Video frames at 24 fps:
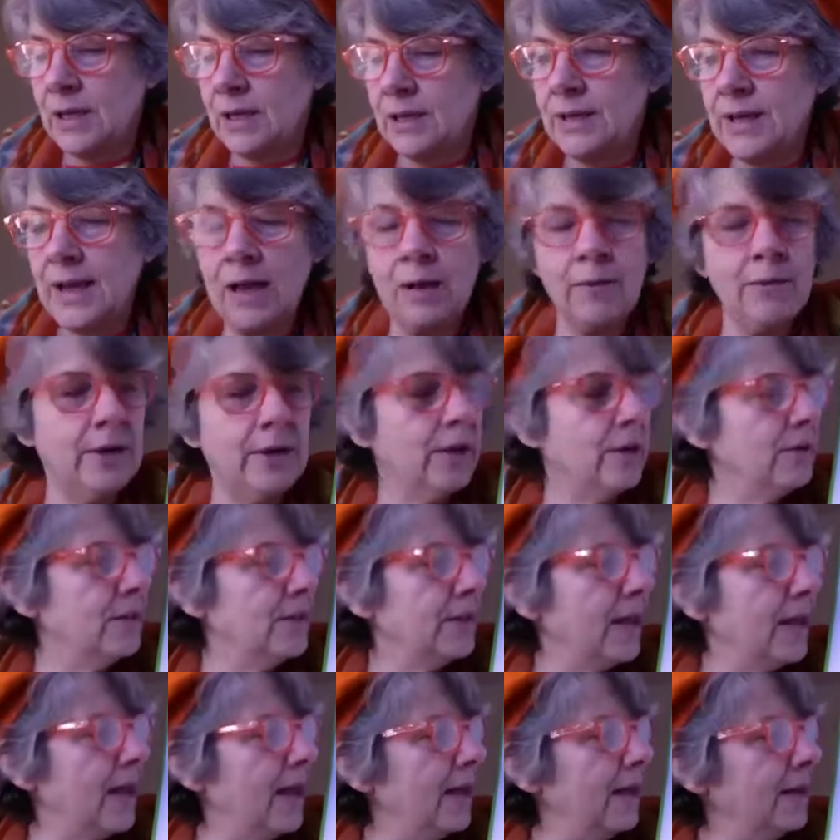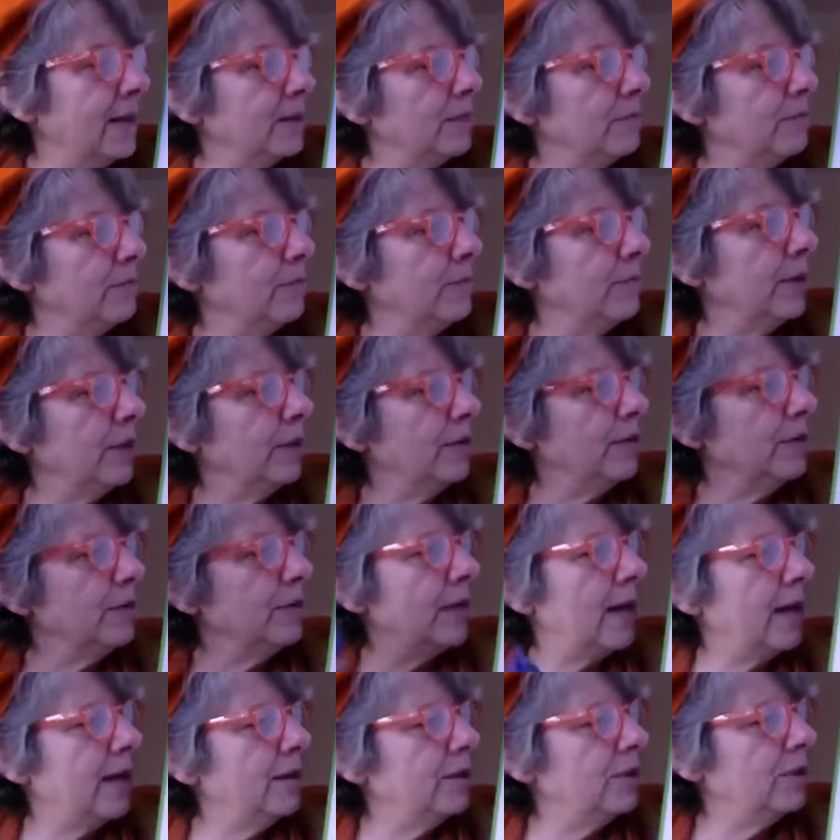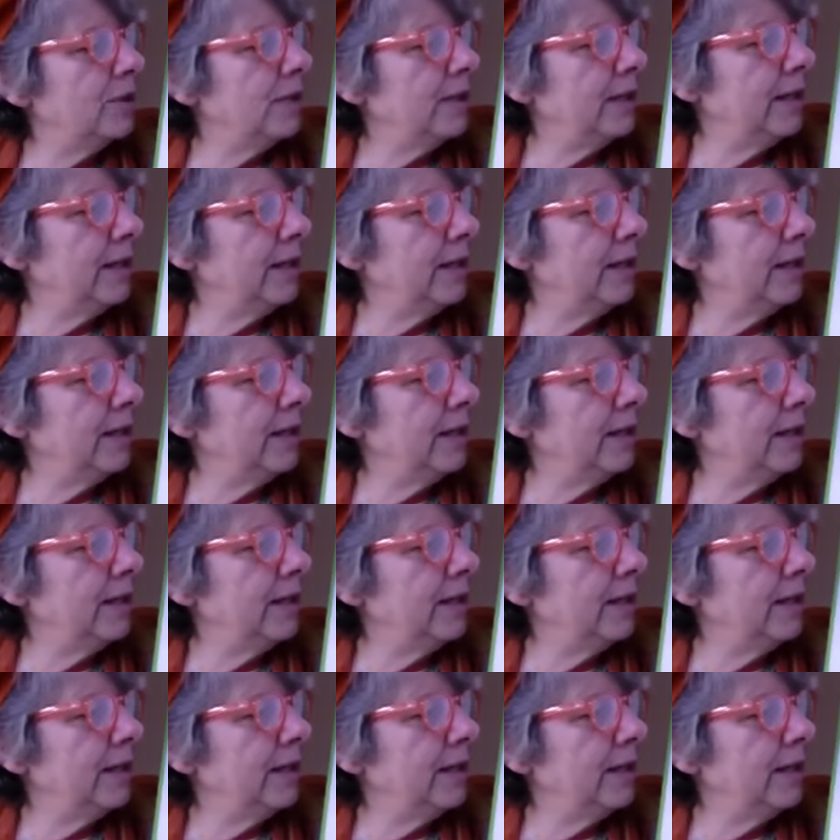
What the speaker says: Now we're going to add, and we're going to actually